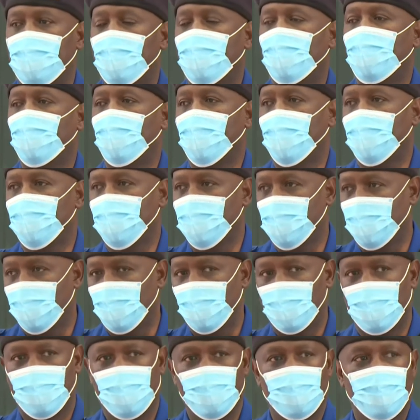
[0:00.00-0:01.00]
with you.
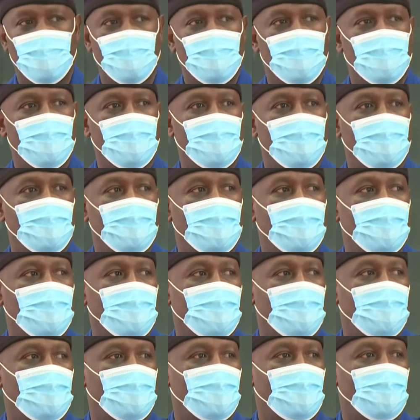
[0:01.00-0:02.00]

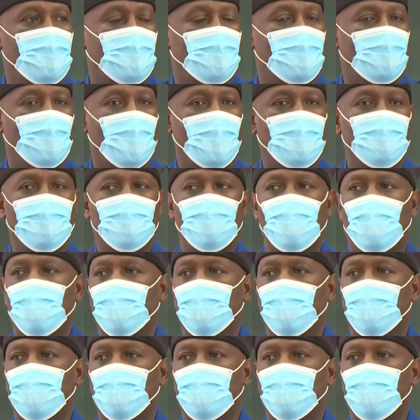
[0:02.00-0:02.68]
When you don't